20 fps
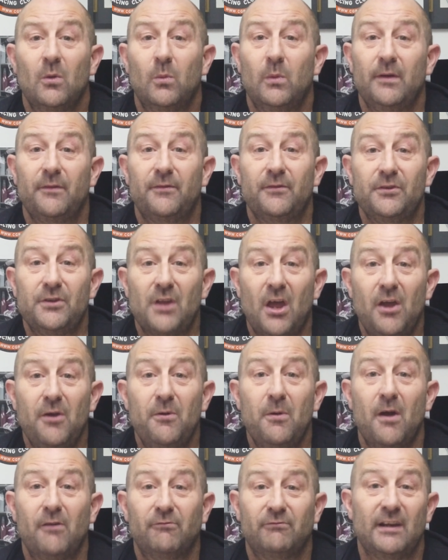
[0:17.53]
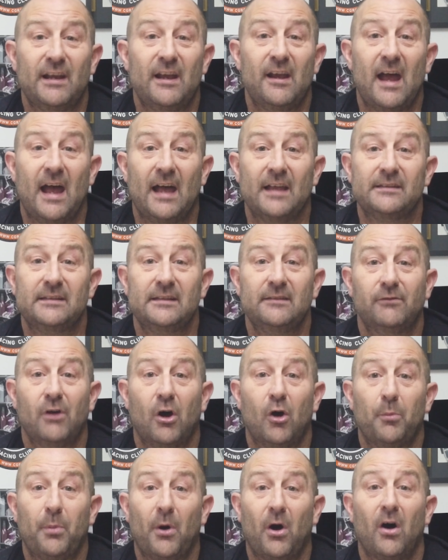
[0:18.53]
with no rear
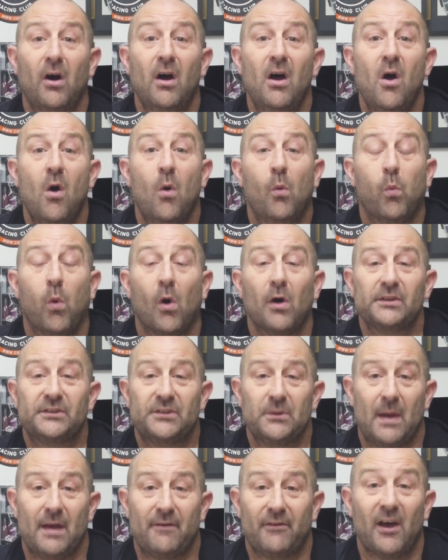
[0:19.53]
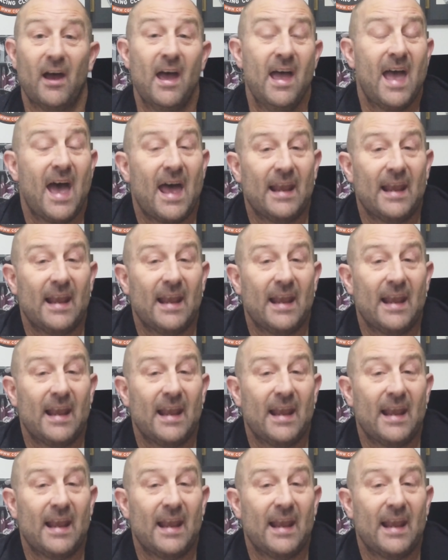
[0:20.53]
anti-roll bar whatsoever,